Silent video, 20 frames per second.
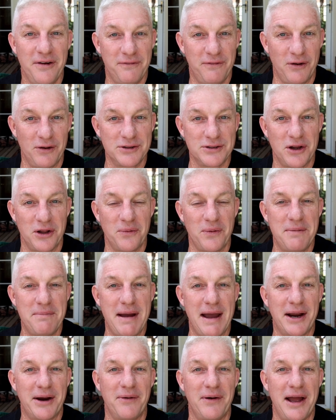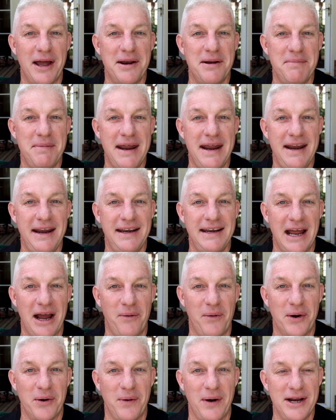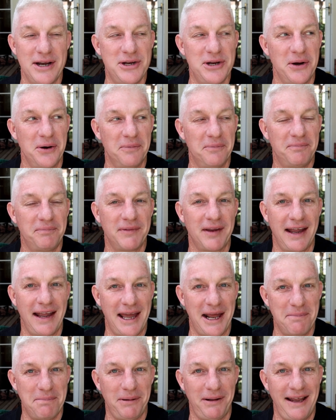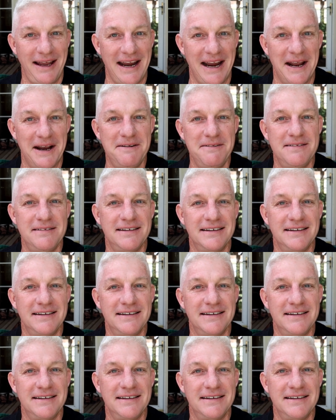Folds all the way back around to me. Now what do I do? I had a plan.